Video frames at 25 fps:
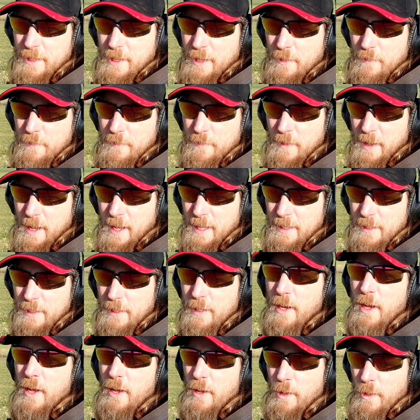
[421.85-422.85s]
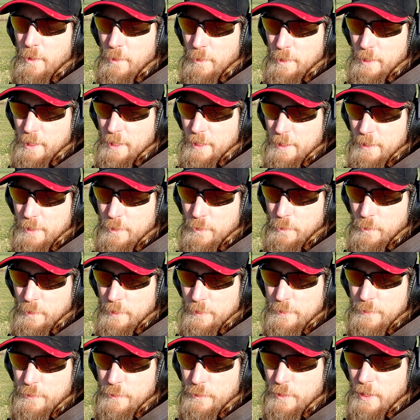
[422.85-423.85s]
not find a whole lot of
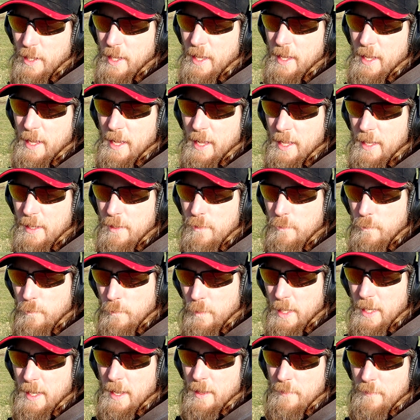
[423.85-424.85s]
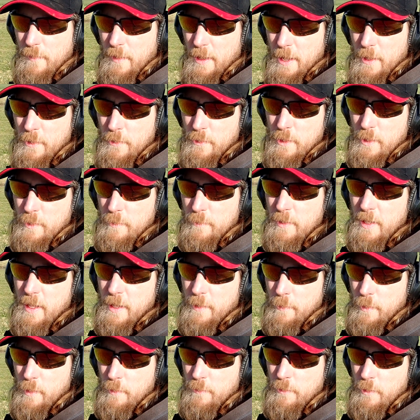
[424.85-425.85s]
coins today, and when I found them they
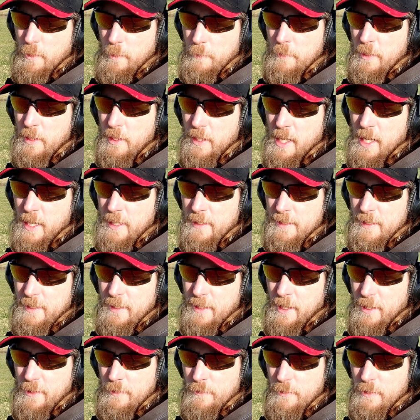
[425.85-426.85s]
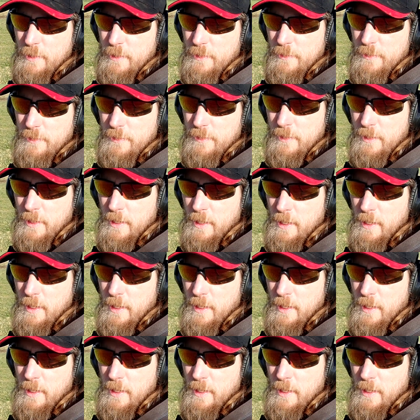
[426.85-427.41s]
were from the nineteen hundreds.